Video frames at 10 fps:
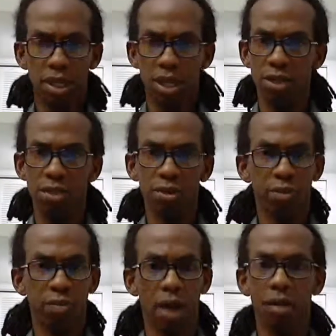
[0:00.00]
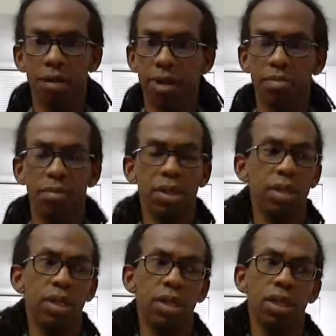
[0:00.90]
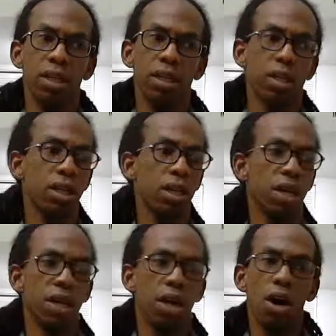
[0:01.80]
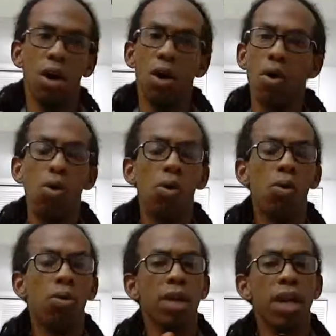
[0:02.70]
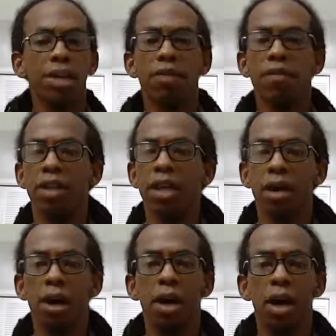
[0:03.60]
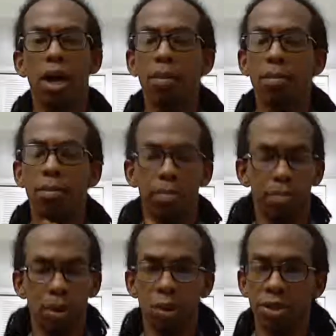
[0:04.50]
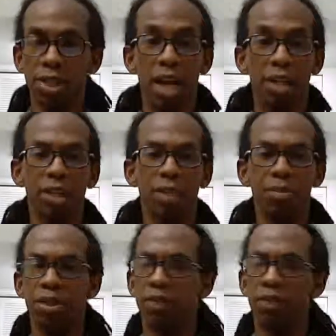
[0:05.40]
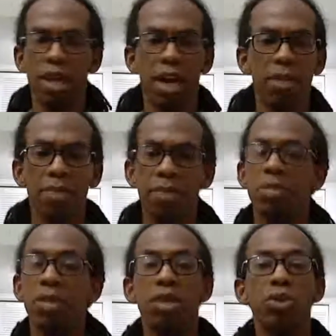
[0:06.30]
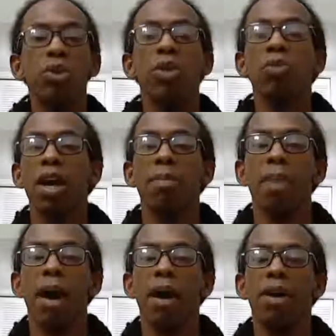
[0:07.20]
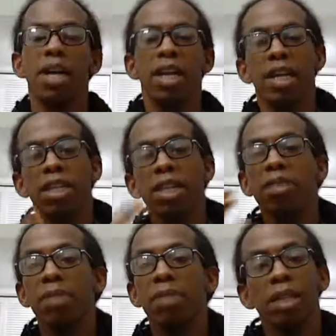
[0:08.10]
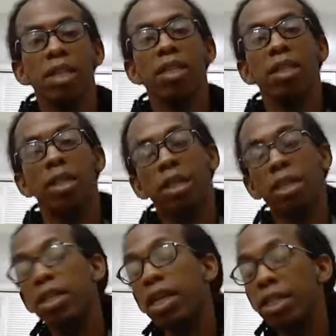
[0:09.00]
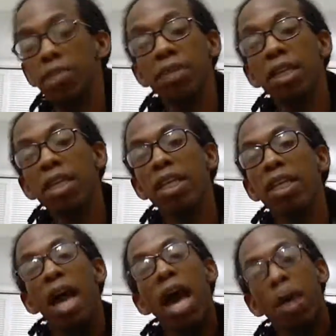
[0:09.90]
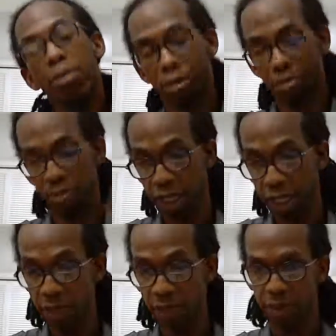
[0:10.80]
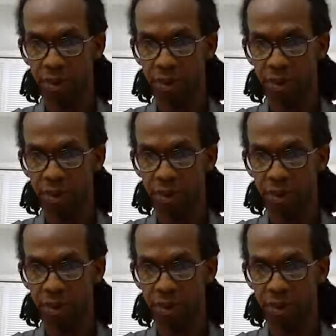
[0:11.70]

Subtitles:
in your surrounding can be a whole lot of different personality of different kind of people that you can write about. It doesn't mean it doesn't mean it have to be